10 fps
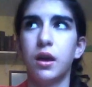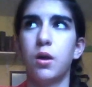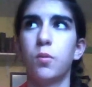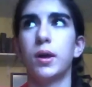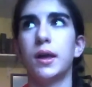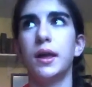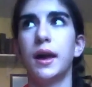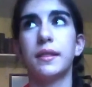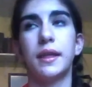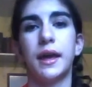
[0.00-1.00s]
Well, I
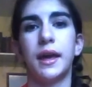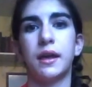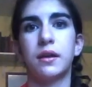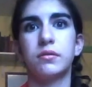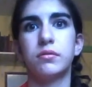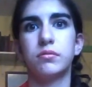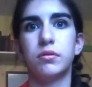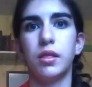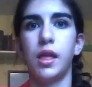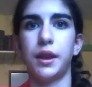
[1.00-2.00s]
like
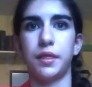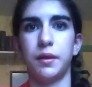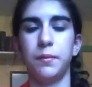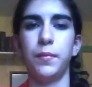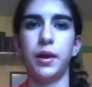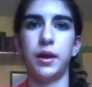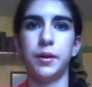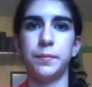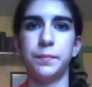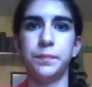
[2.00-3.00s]
a lot of them.
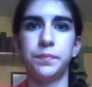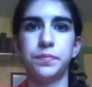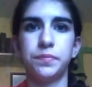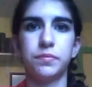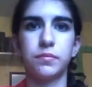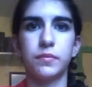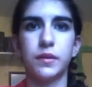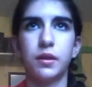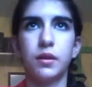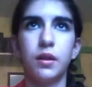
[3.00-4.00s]

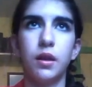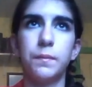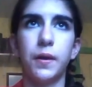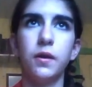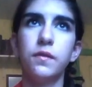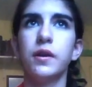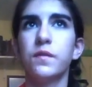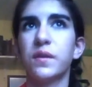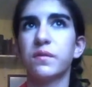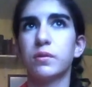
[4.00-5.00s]
My overall
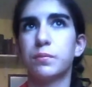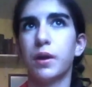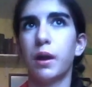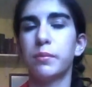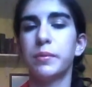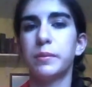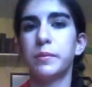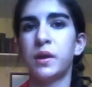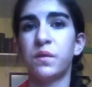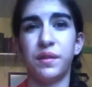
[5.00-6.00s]
favorite would probably
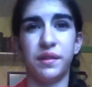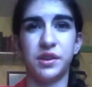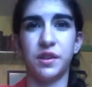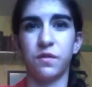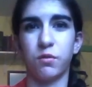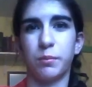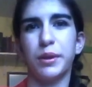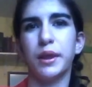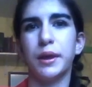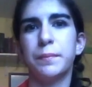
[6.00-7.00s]
be Physicians
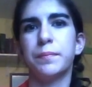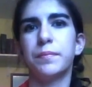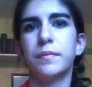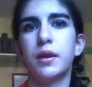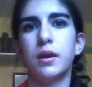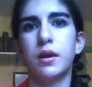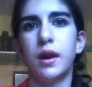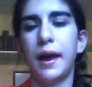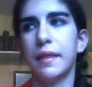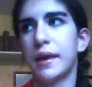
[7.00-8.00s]
Formula.
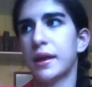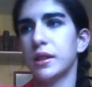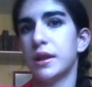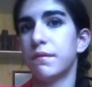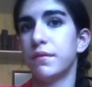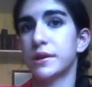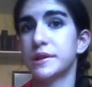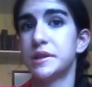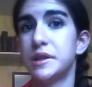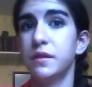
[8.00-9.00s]
I like a lot of their
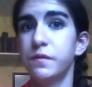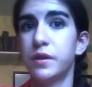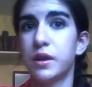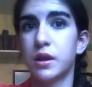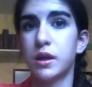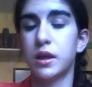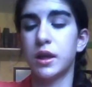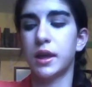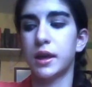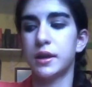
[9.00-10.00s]
stuff.
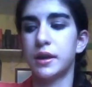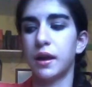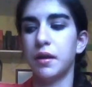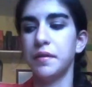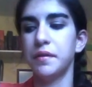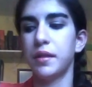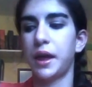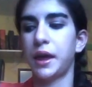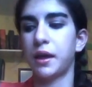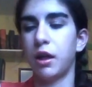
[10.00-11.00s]
And I also
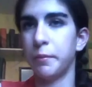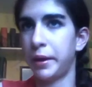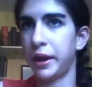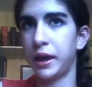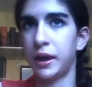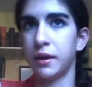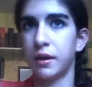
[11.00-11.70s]
like Almay.